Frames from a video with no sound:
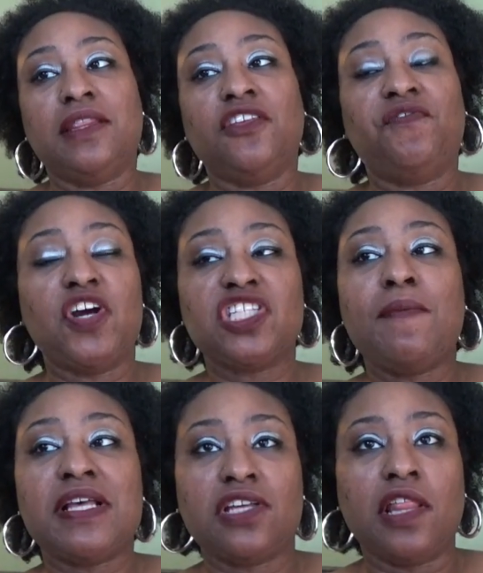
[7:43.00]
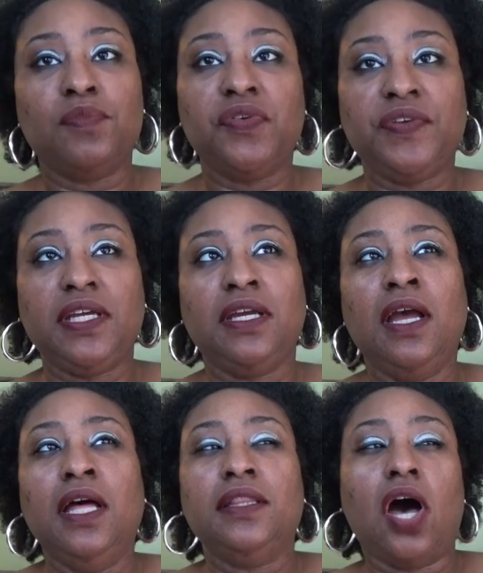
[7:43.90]
The first time I saw the movie,
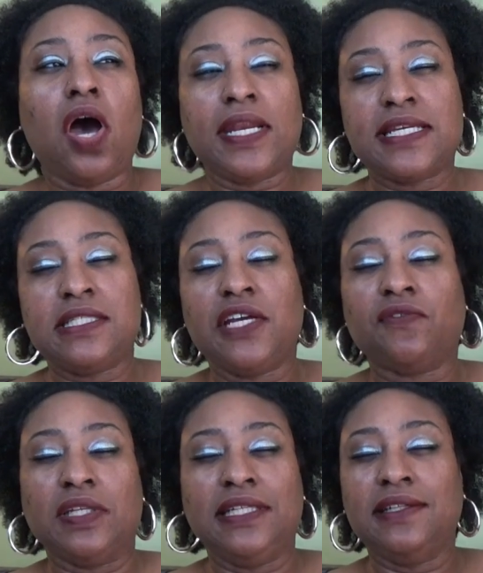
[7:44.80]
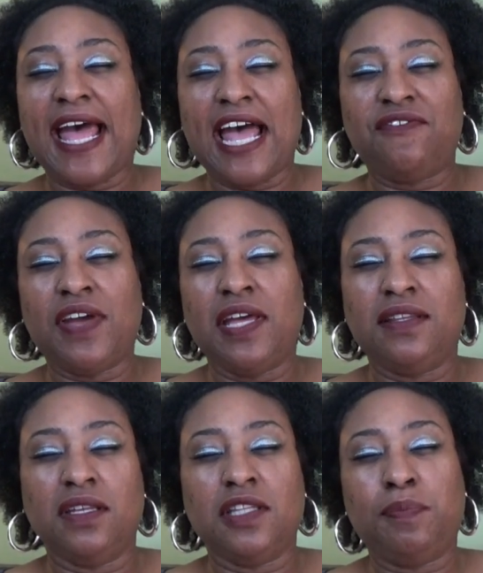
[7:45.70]
the audience didn't really laugh
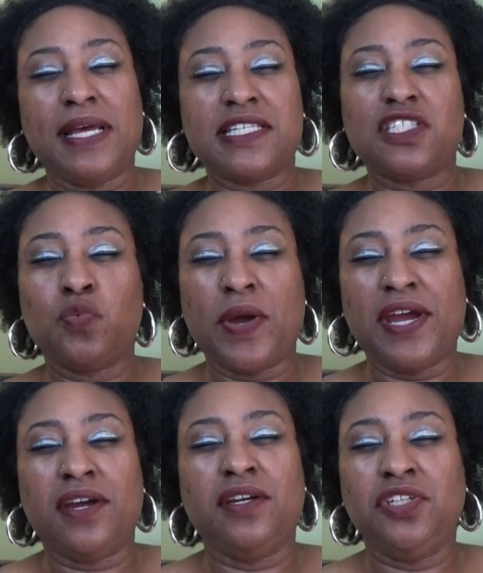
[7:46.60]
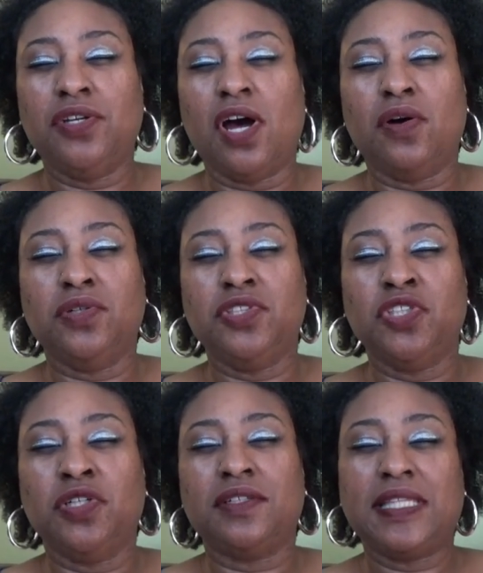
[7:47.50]
at the places where, you know,
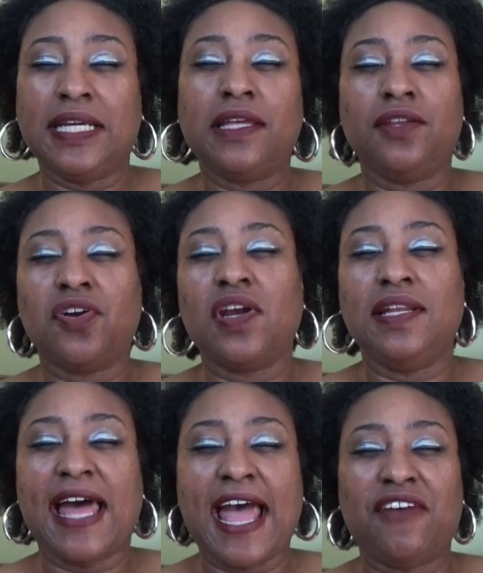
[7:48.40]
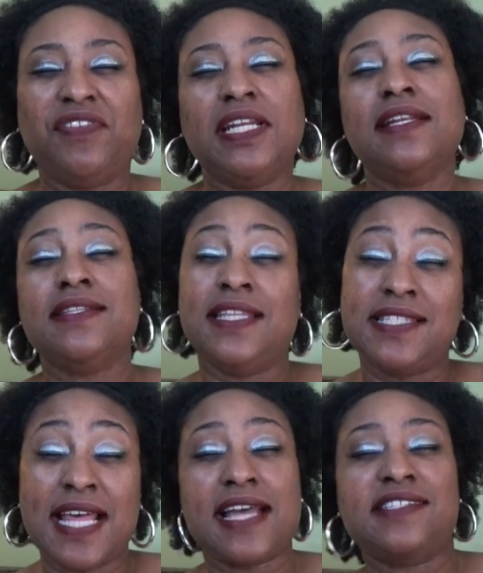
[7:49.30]
you're thinking they're going to laugh. And then the
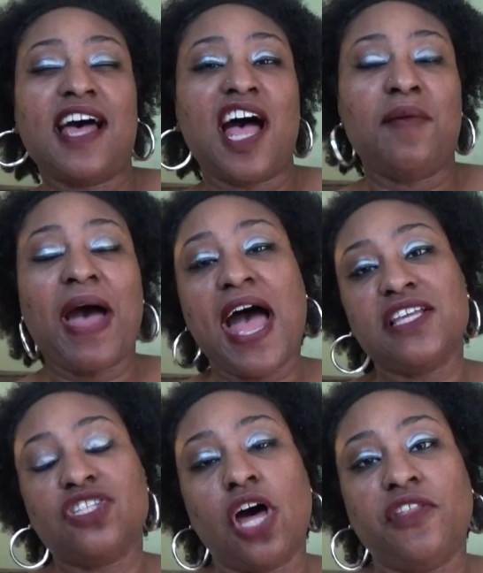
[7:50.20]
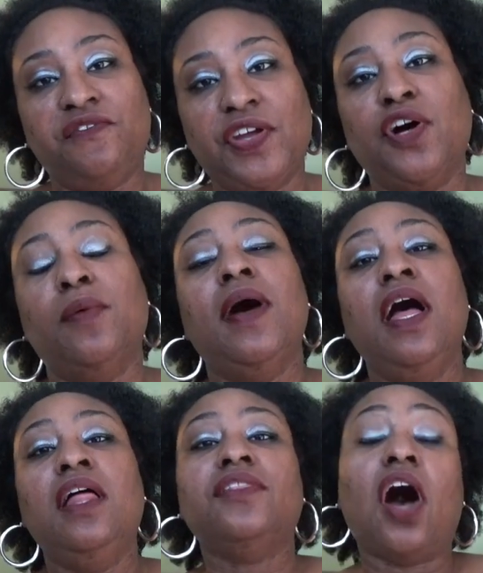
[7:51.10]
second time I saw the film,
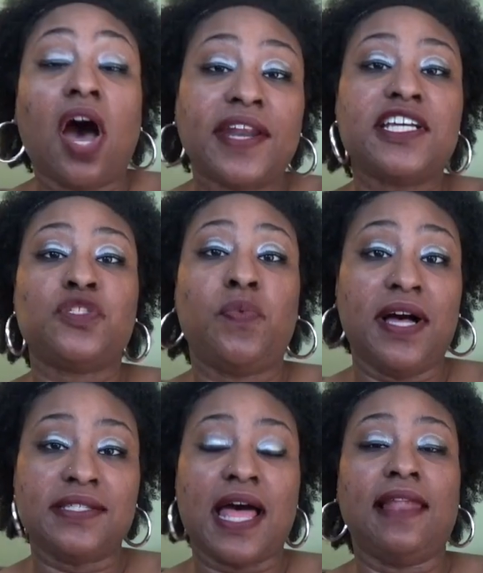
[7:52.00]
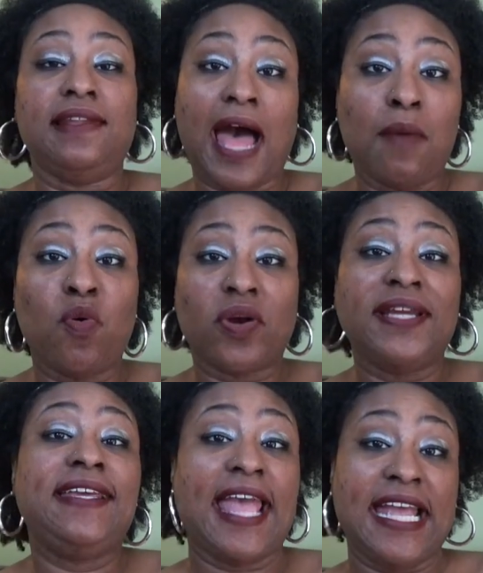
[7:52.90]
the audience was a lot more
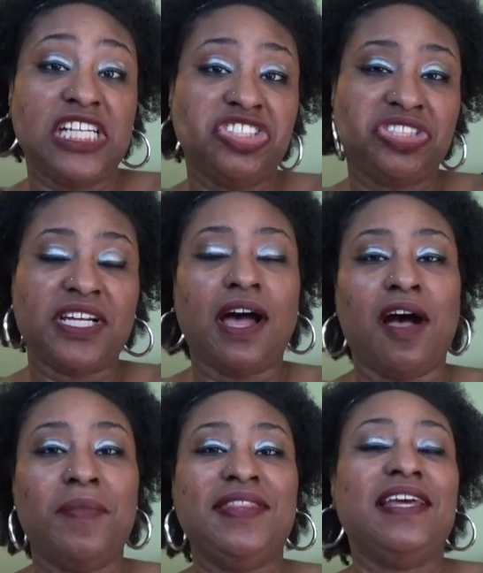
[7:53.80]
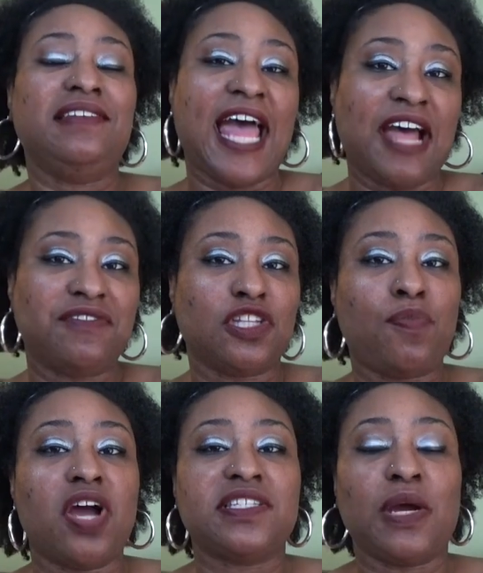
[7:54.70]
engaged, and they laughed at the
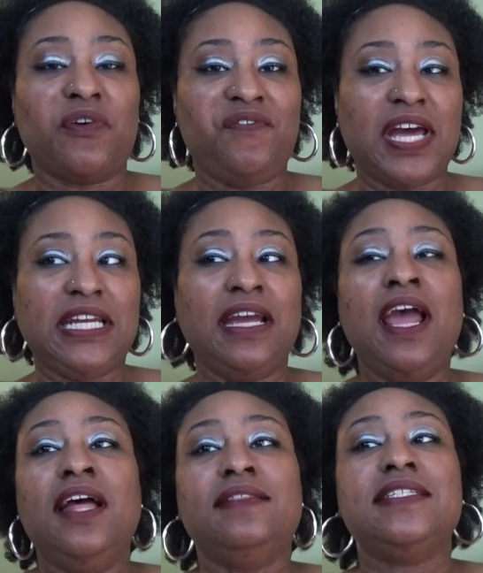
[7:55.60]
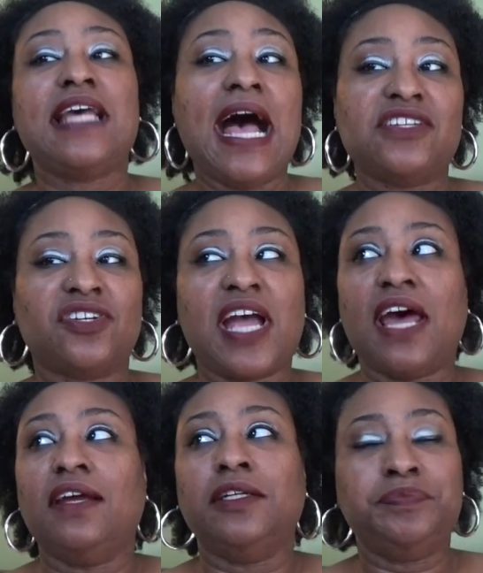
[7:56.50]
parts that were funny. These guys are
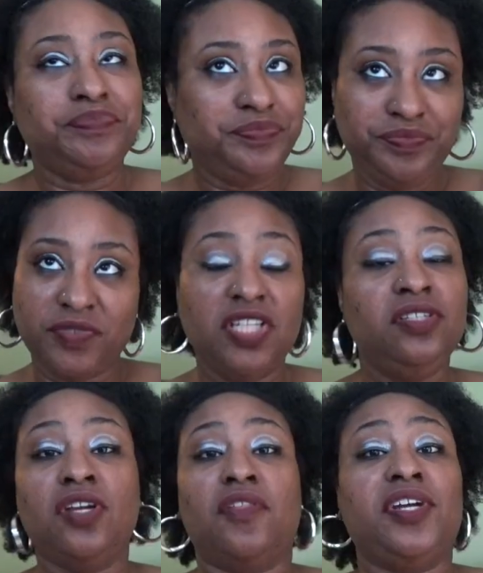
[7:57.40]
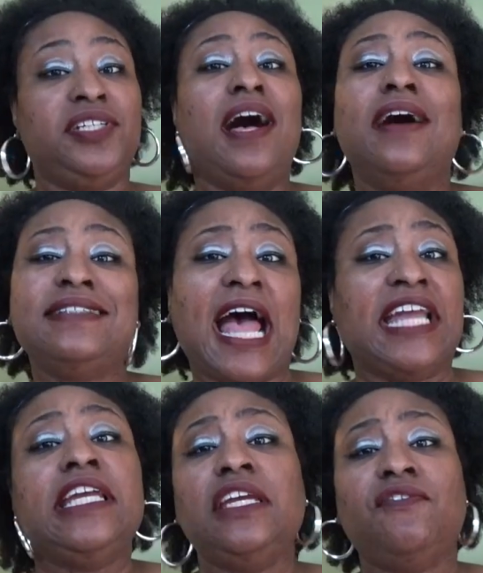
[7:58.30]
kind of, you know, they're young,
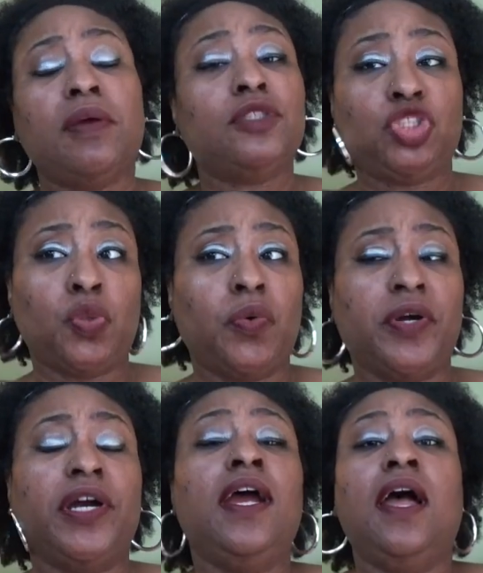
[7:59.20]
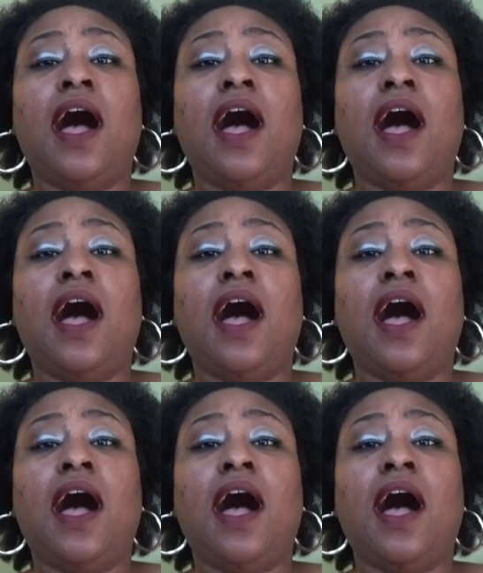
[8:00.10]
naive, immature.